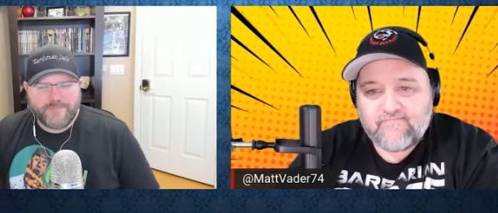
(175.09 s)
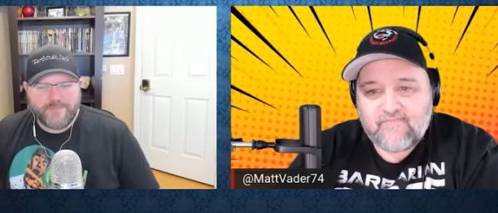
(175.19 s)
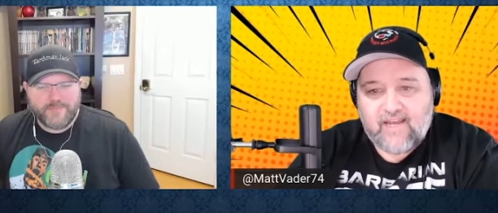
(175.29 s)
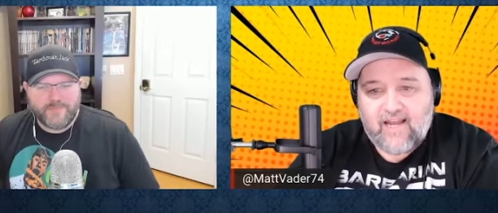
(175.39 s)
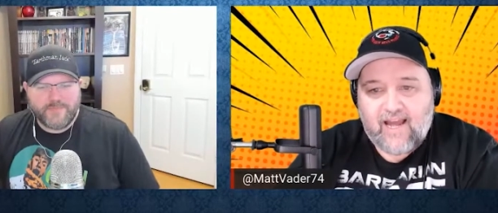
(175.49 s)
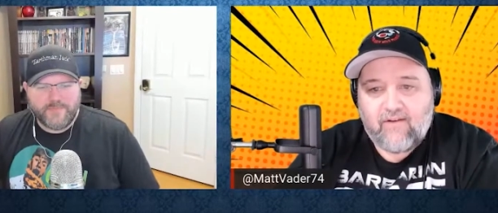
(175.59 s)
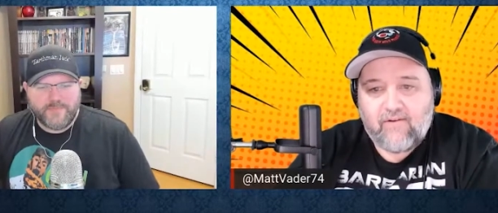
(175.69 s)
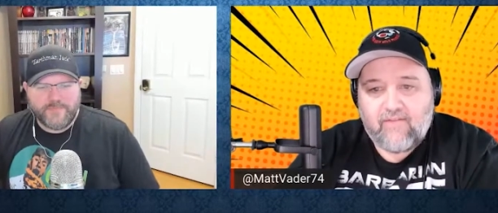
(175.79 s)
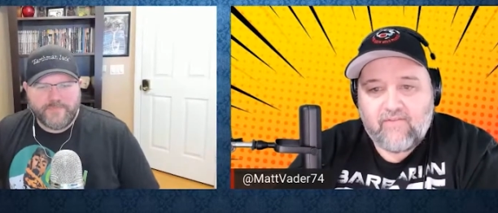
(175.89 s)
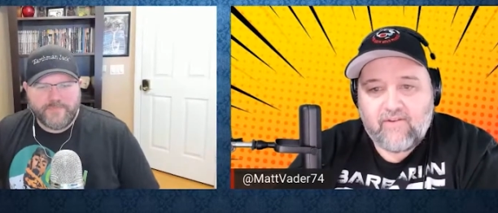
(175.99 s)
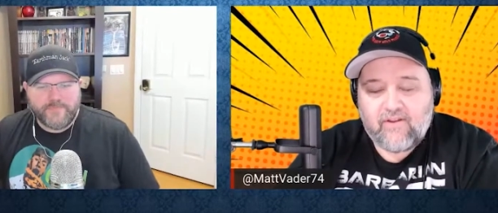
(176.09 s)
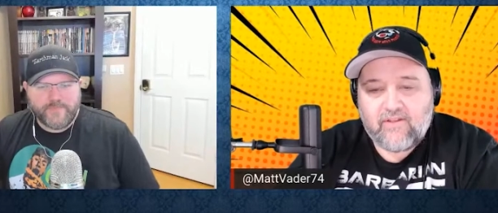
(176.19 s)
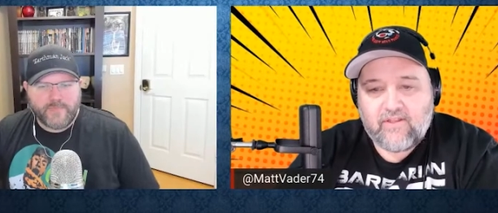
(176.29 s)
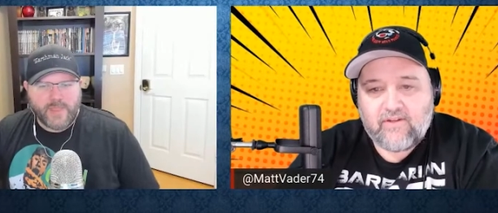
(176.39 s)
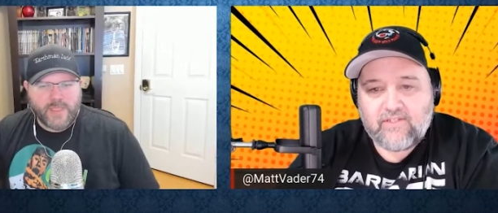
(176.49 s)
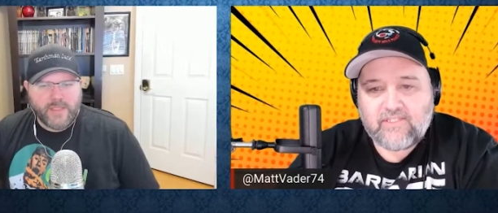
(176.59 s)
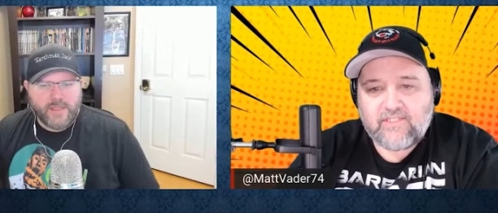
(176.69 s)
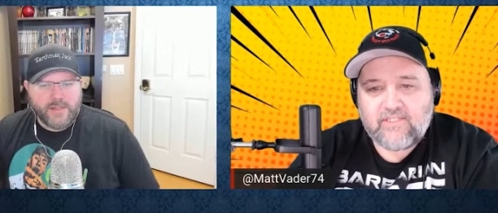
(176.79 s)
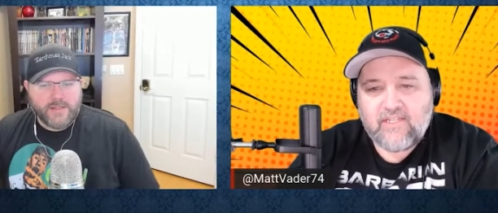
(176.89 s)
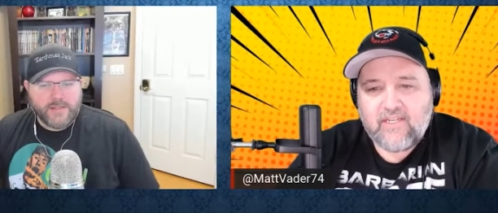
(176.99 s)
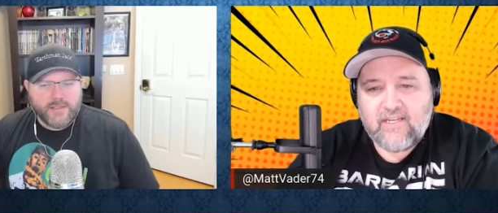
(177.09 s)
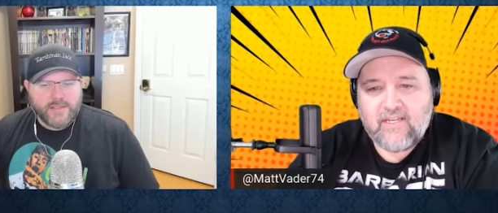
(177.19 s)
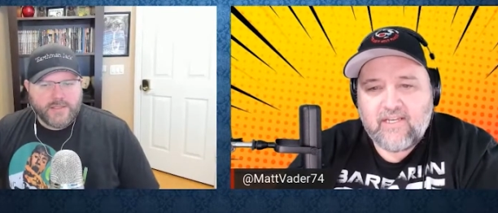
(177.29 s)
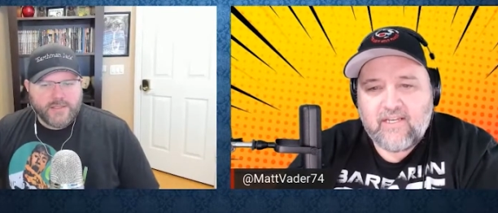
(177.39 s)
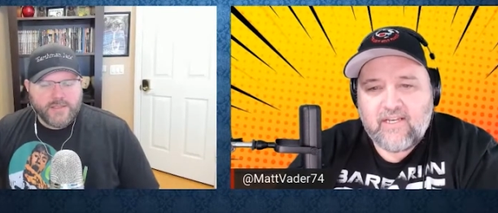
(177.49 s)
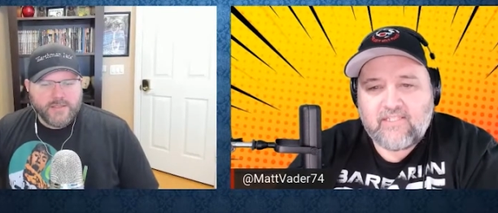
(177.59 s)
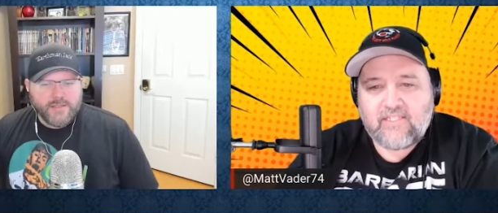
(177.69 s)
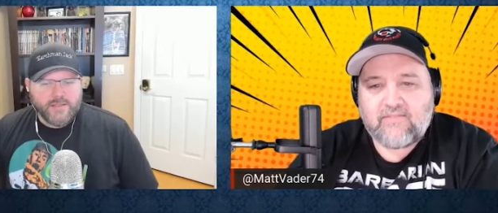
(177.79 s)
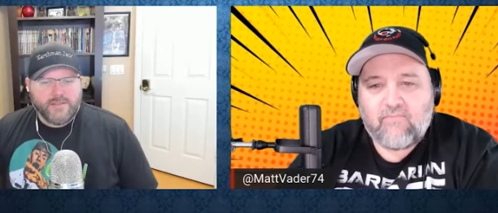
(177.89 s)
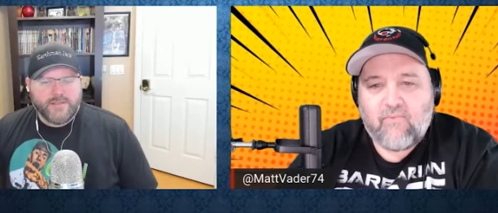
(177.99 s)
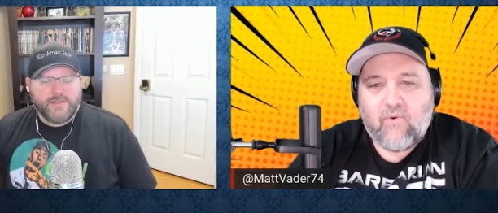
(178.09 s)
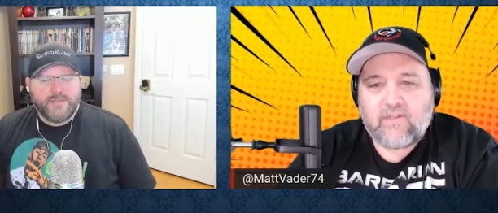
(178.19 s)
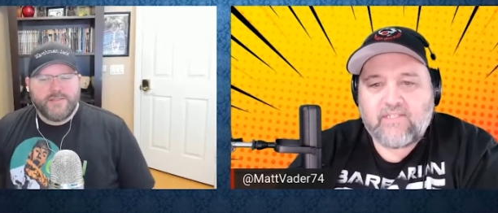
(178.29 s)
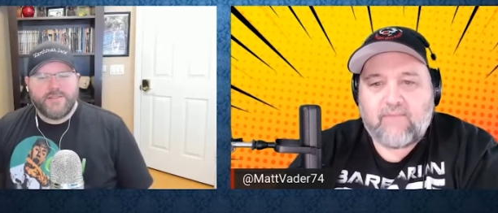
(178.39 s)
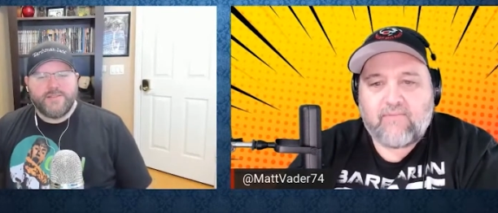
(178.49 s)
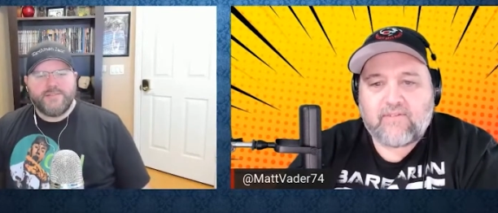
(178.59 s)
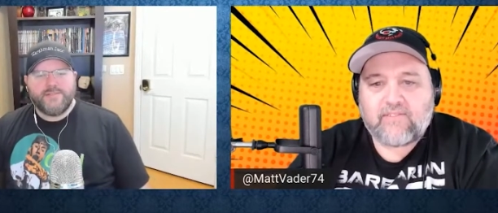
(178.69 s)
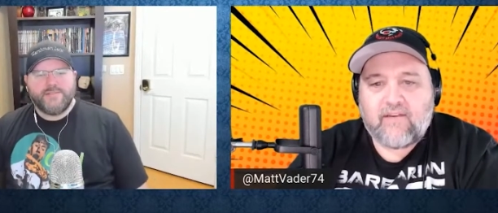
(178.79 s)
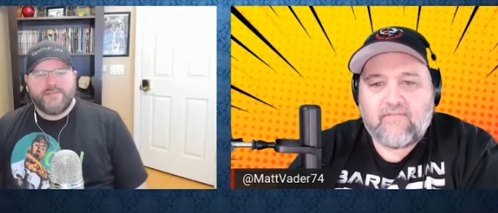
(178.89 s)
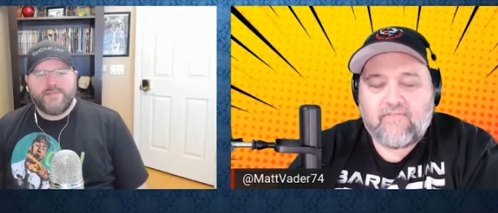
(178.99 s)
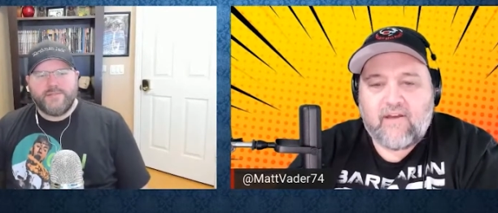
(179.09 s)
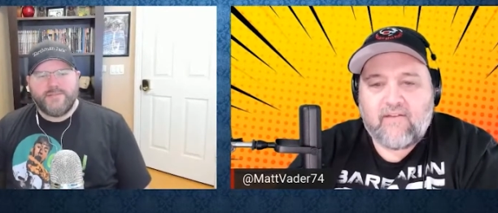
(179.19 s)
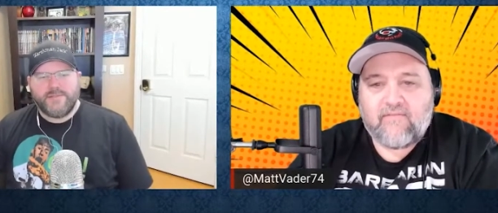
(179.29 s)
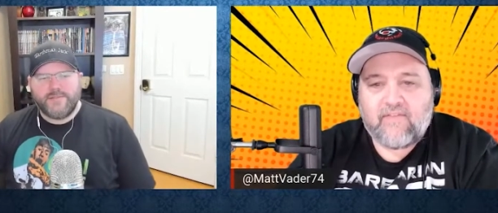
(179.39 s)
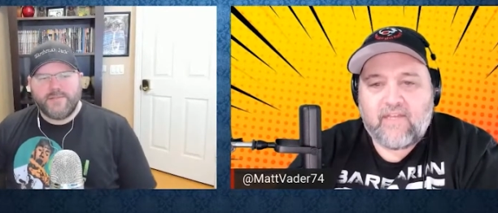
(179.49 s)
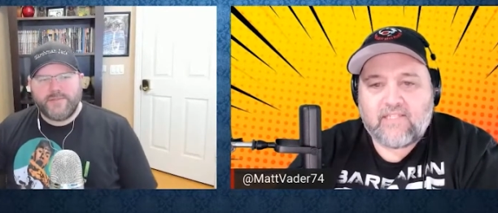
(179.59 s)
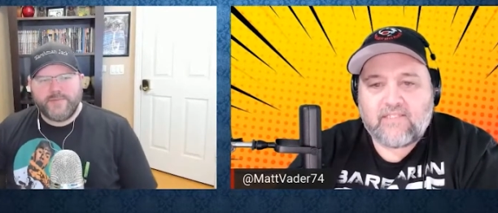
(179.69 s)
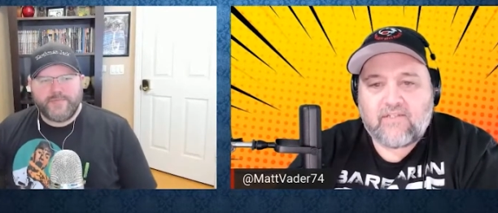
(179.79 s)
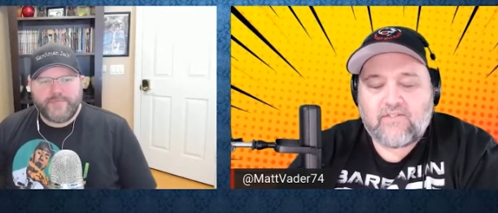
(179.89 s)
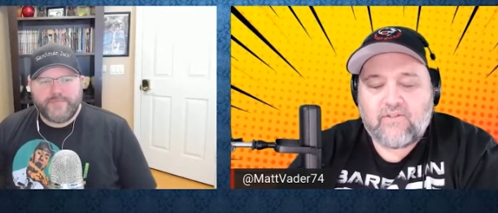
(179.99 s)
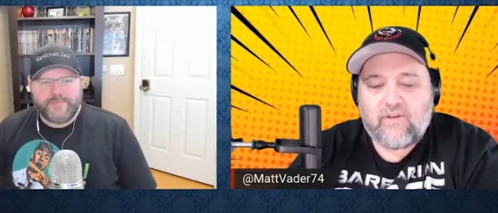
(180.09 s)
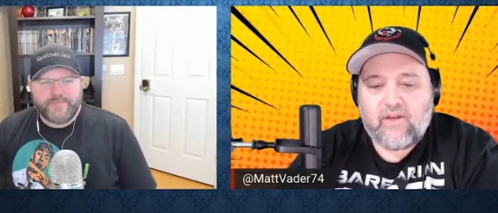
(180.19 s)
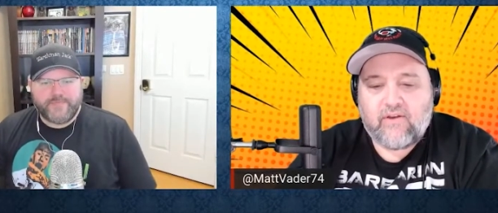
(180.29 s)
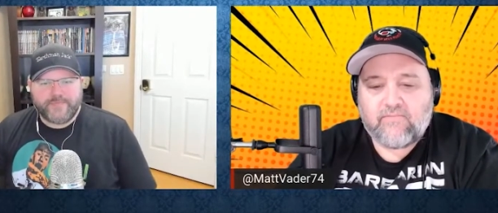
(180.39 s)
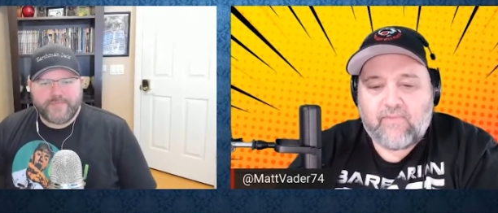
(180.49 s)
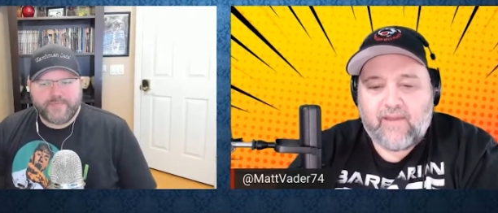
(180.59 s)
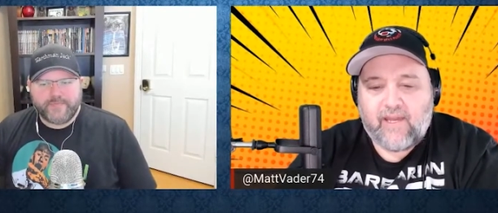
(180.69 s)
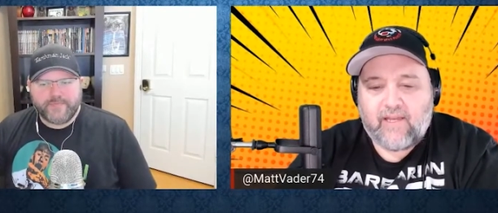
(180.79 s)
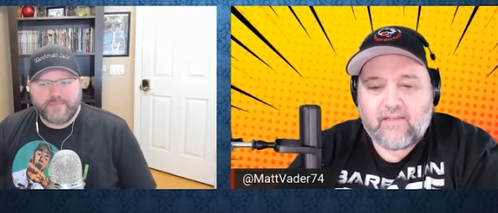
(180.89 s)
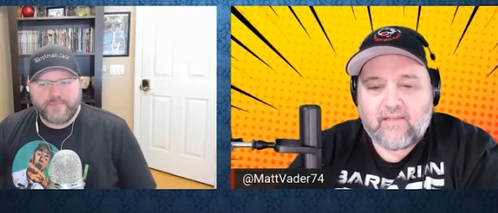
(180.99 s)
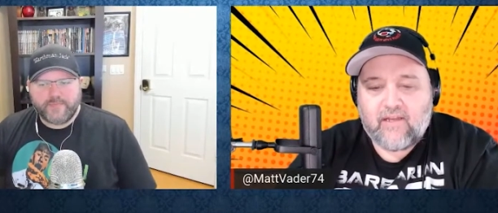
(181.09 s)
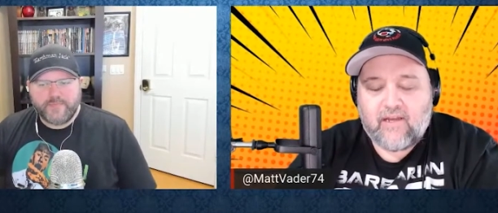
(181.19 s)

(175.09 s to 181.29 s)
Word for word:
Speaker 1: I, I don't even. They're they're just. It's just more examples of of these studios being